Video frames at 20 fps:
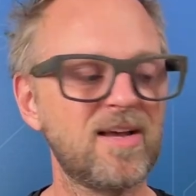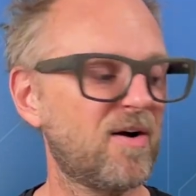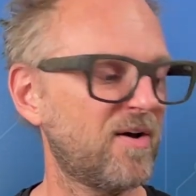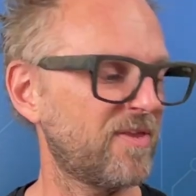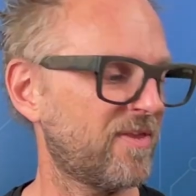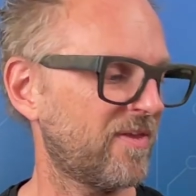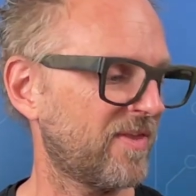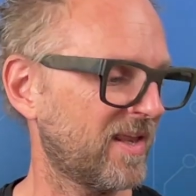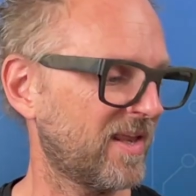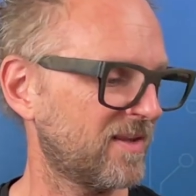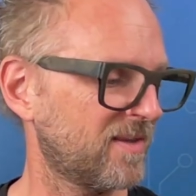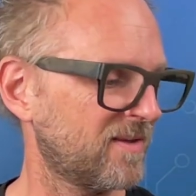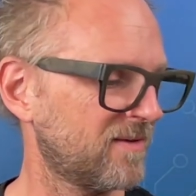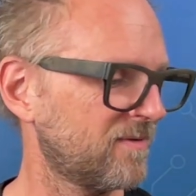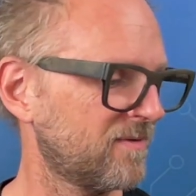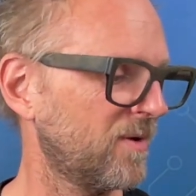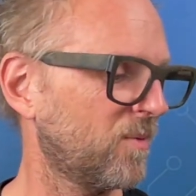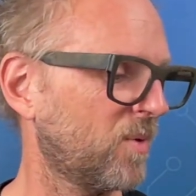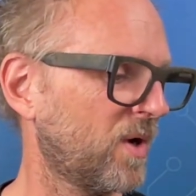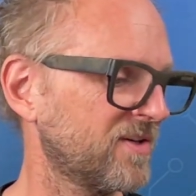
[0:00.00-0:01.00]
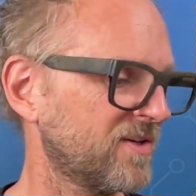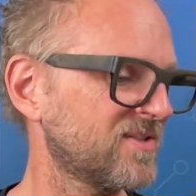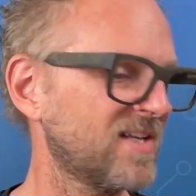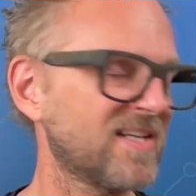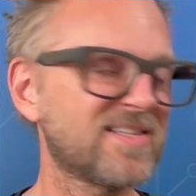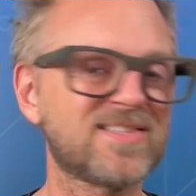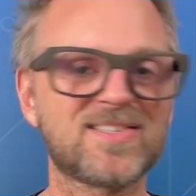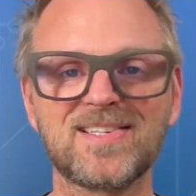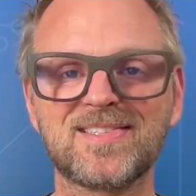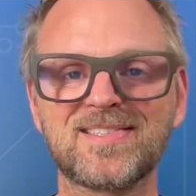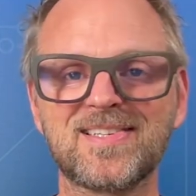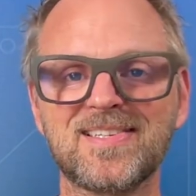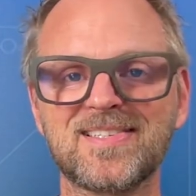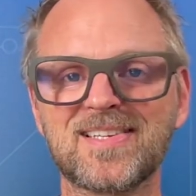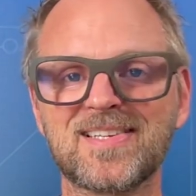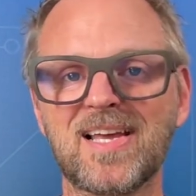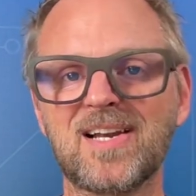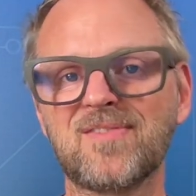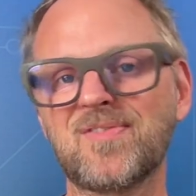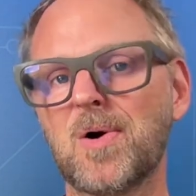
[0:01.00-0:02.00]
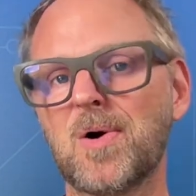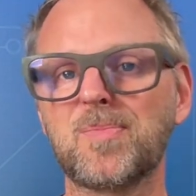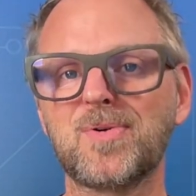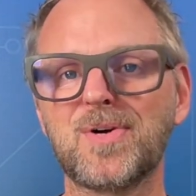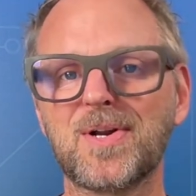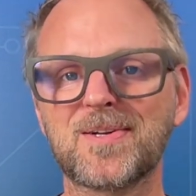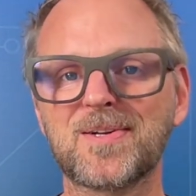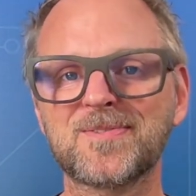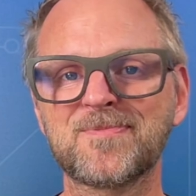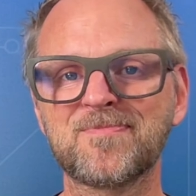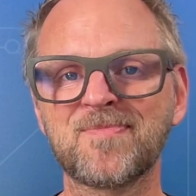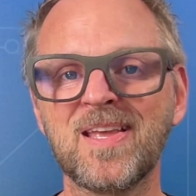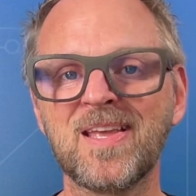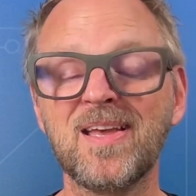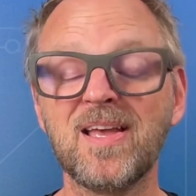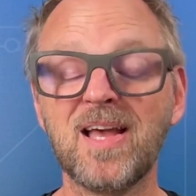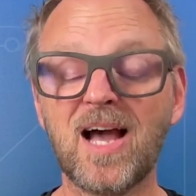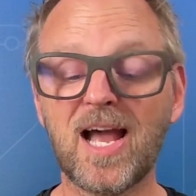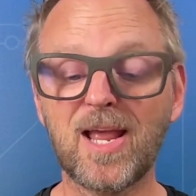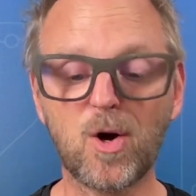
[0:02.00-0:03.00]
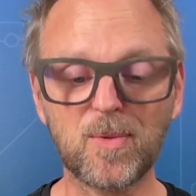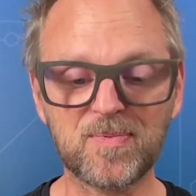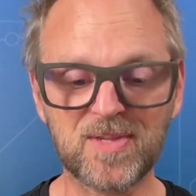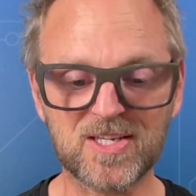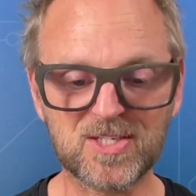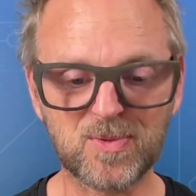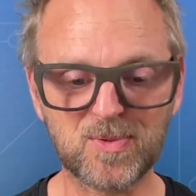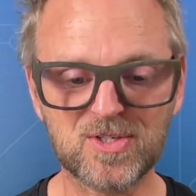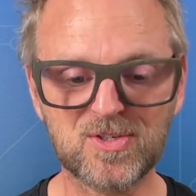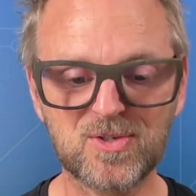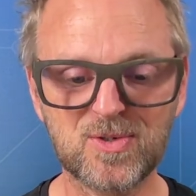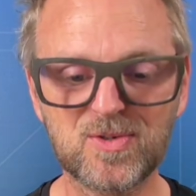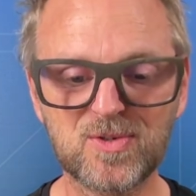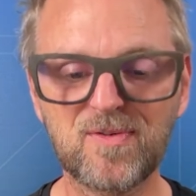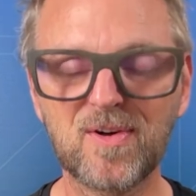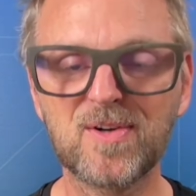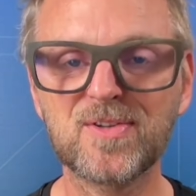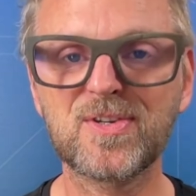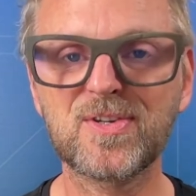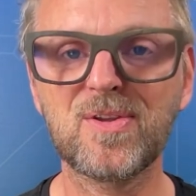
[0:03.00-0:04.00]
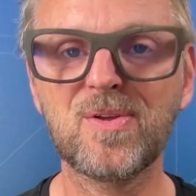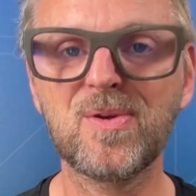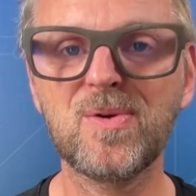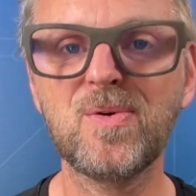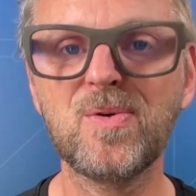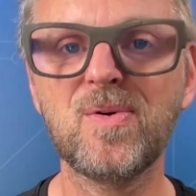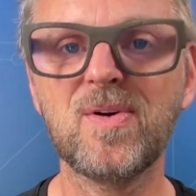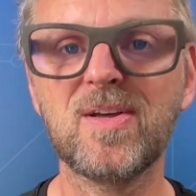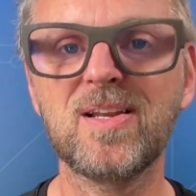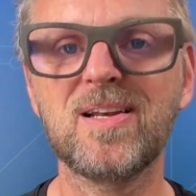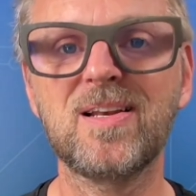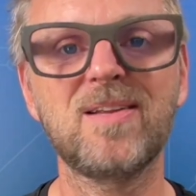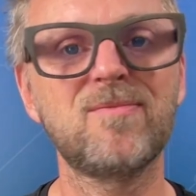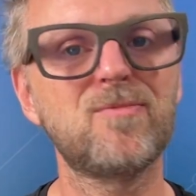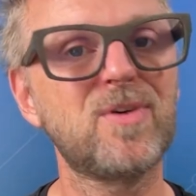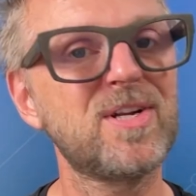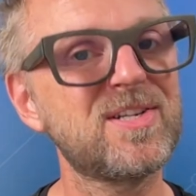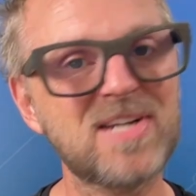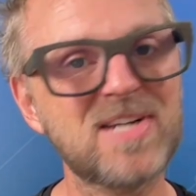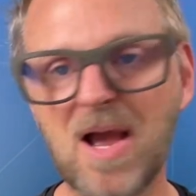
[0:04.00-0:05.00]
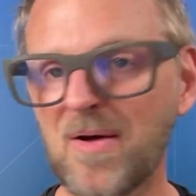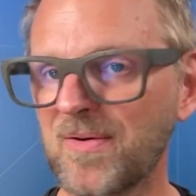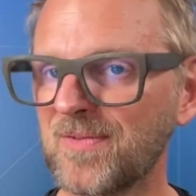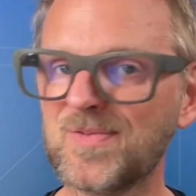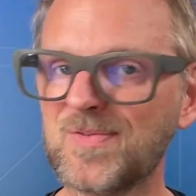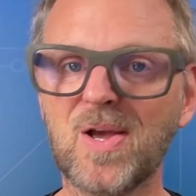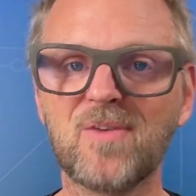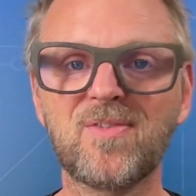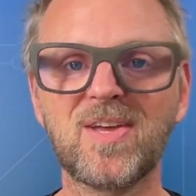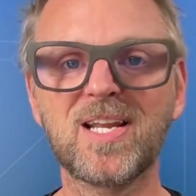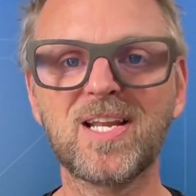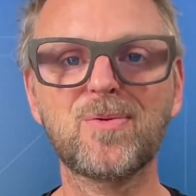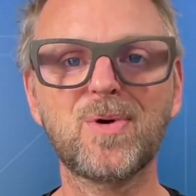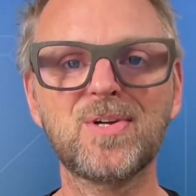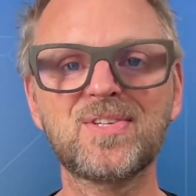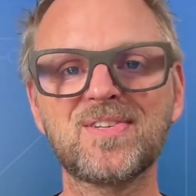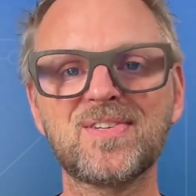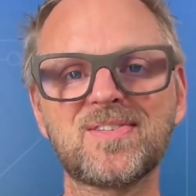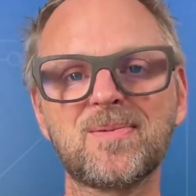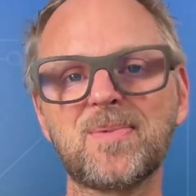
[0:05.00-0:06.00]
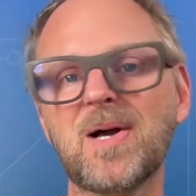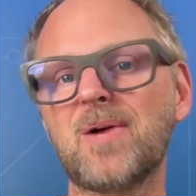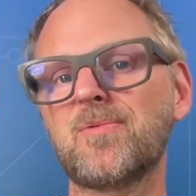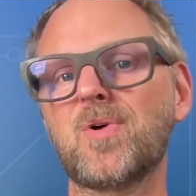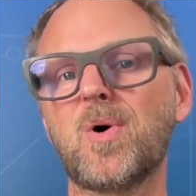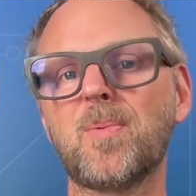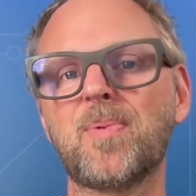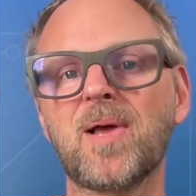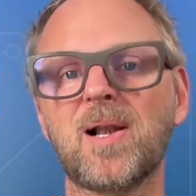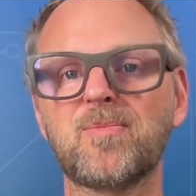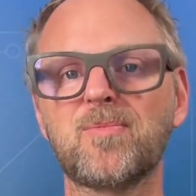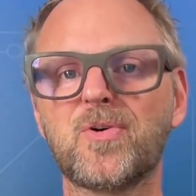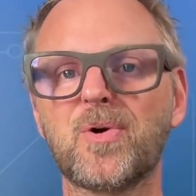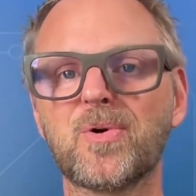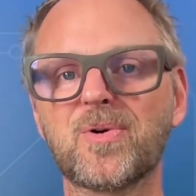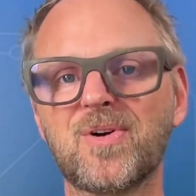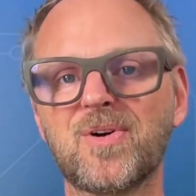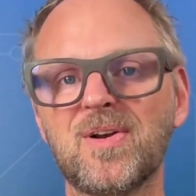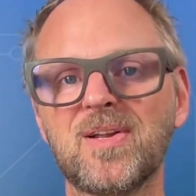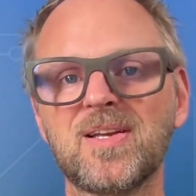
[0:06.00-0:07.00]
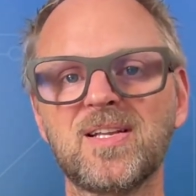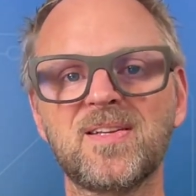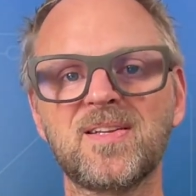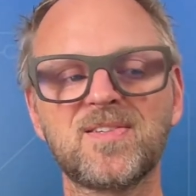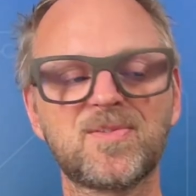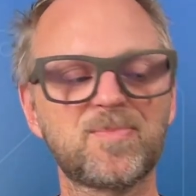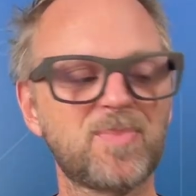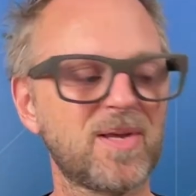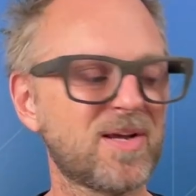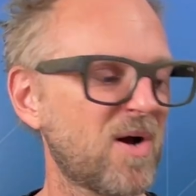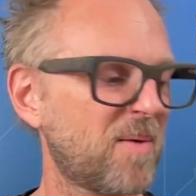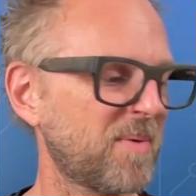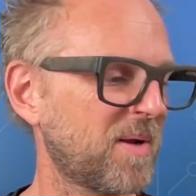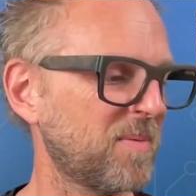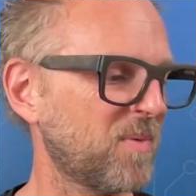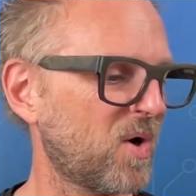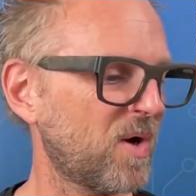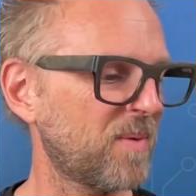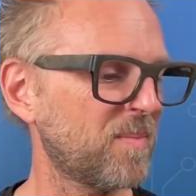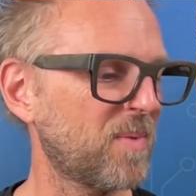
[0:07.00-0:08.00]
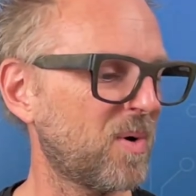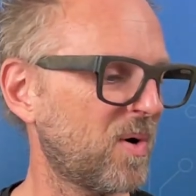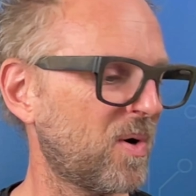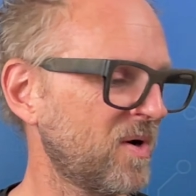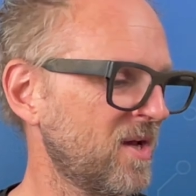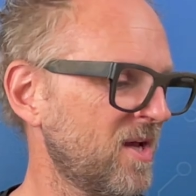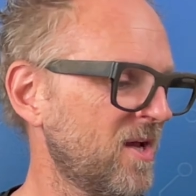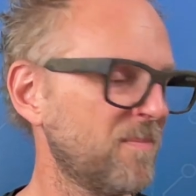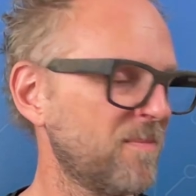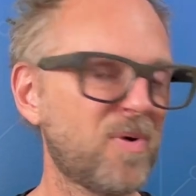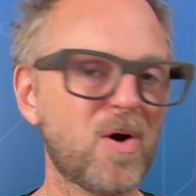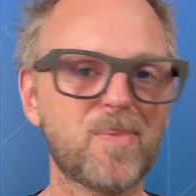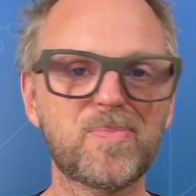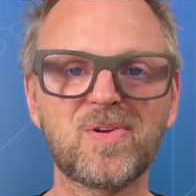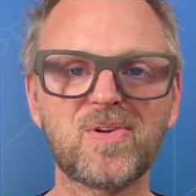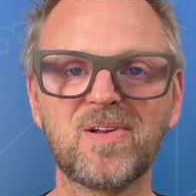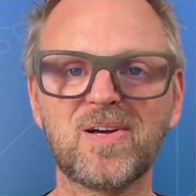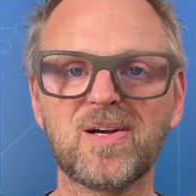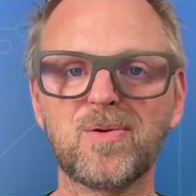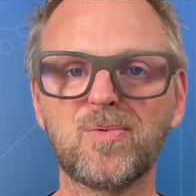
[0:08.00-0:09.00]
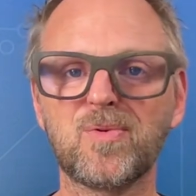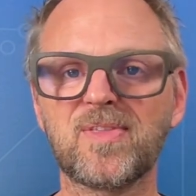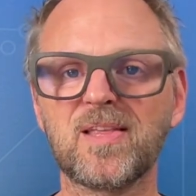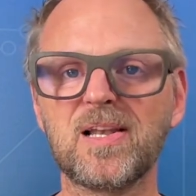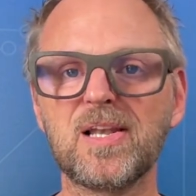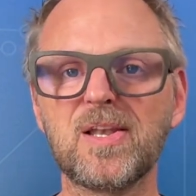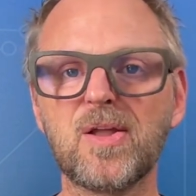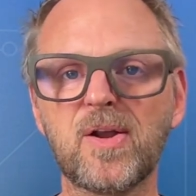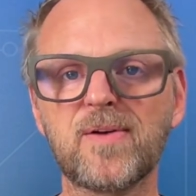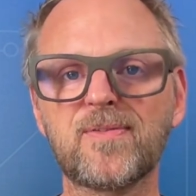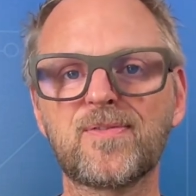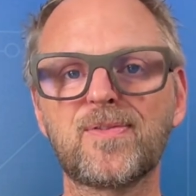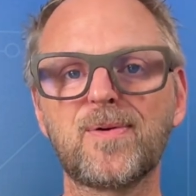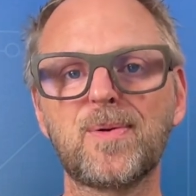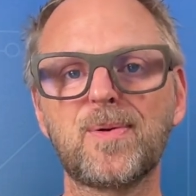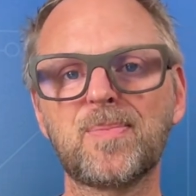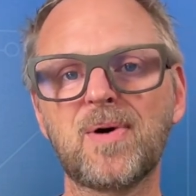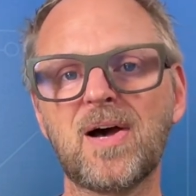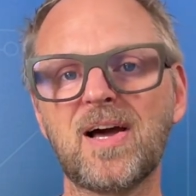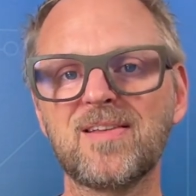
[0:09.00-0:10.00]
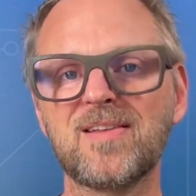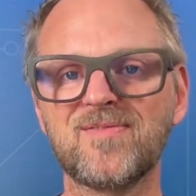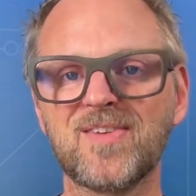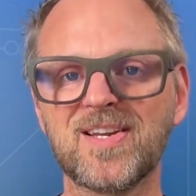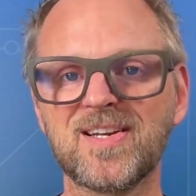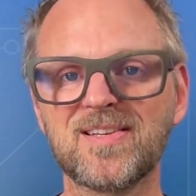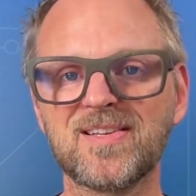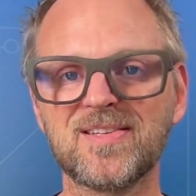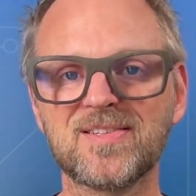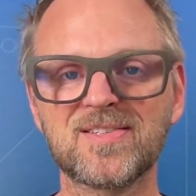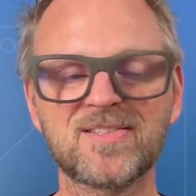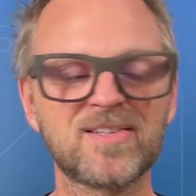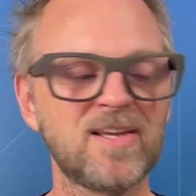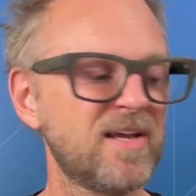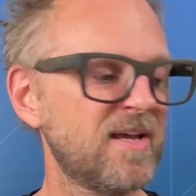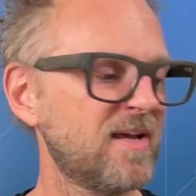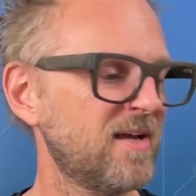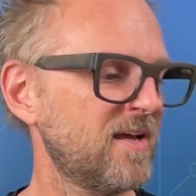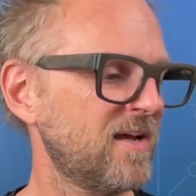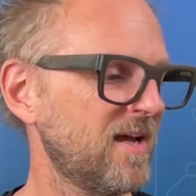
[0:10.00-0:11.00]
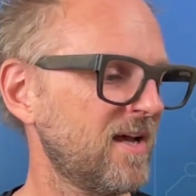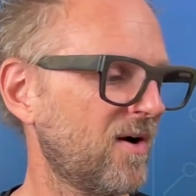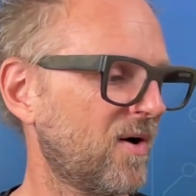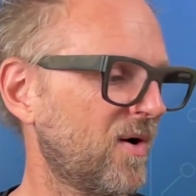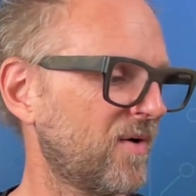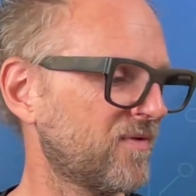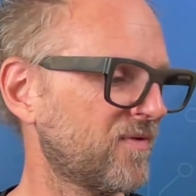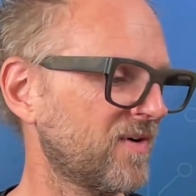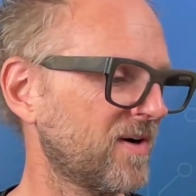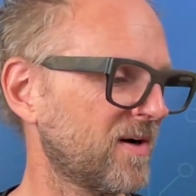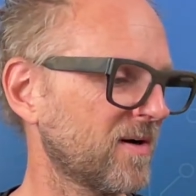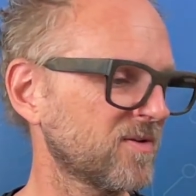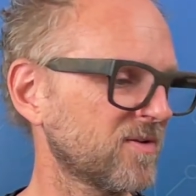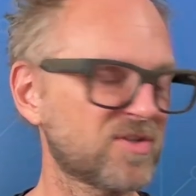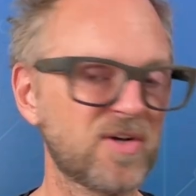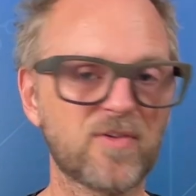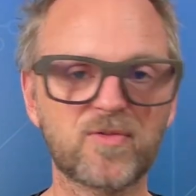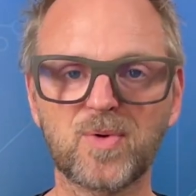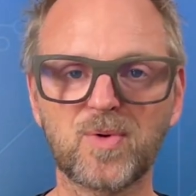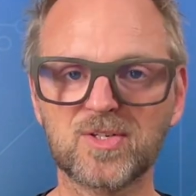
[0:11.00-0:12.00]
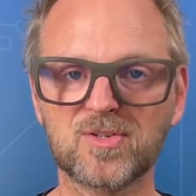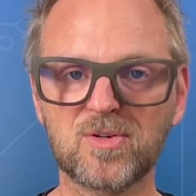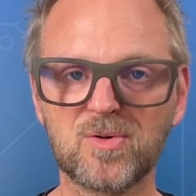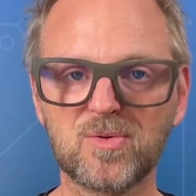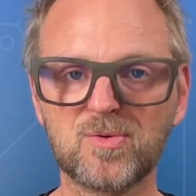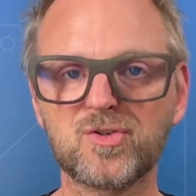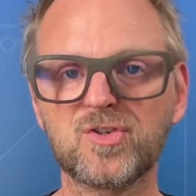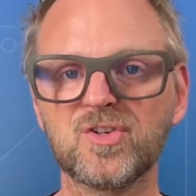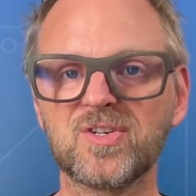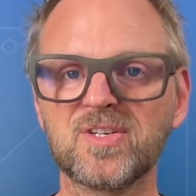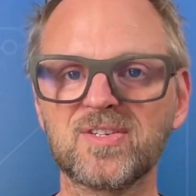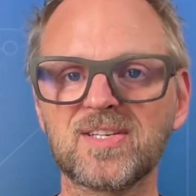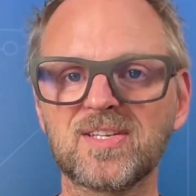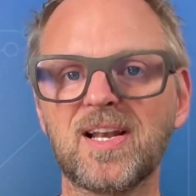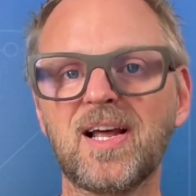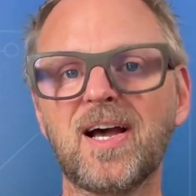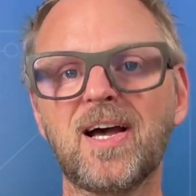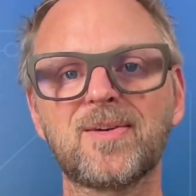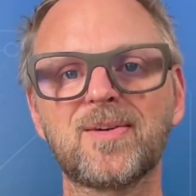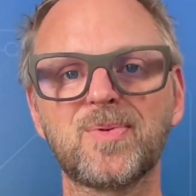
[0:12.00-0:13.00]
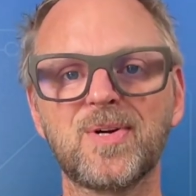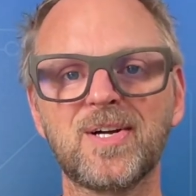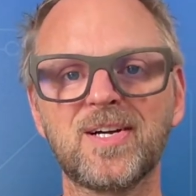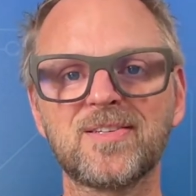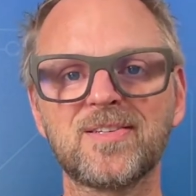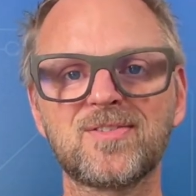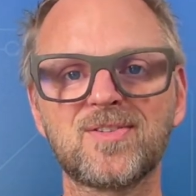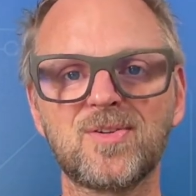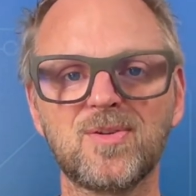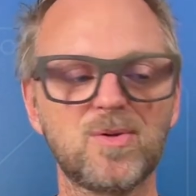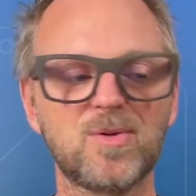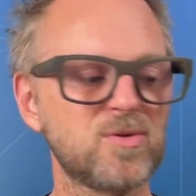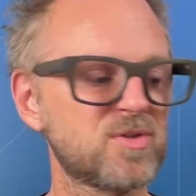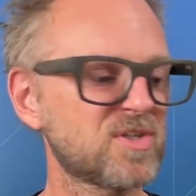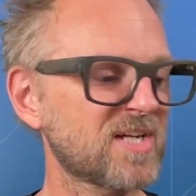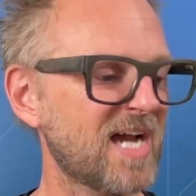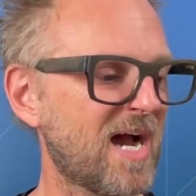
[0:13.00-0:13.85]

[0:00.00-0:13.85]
other than the ones that sits inside of our products. I hope this was useful to you. Reach out if you have any questions about Raw panel Protocol. It is becoming more and more popular with a lot of third-party vendors of uh, software solutions and hardware to use